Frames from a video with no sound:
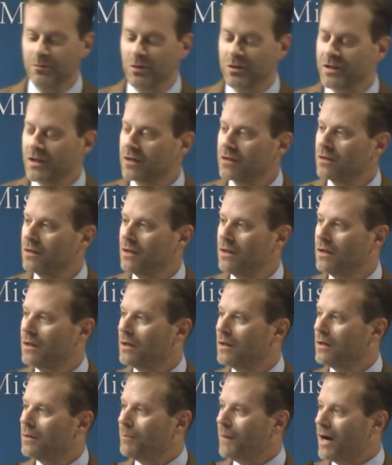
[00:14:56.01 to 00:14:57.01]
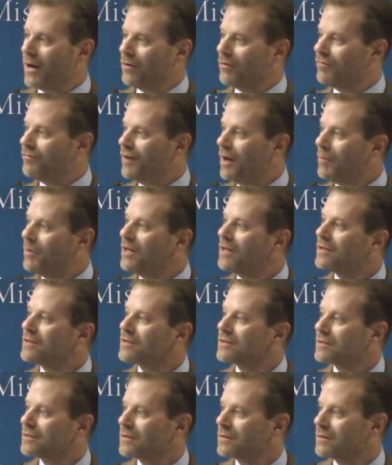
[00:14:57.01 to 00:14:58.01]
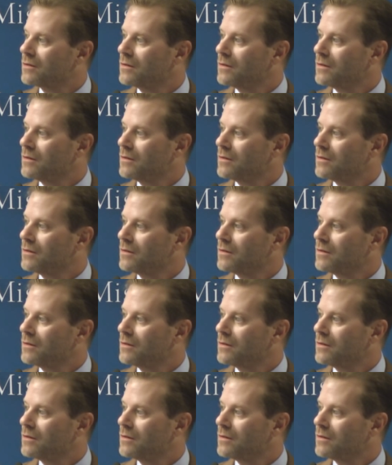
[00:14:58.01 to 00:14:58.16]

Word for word: particularly modern feminists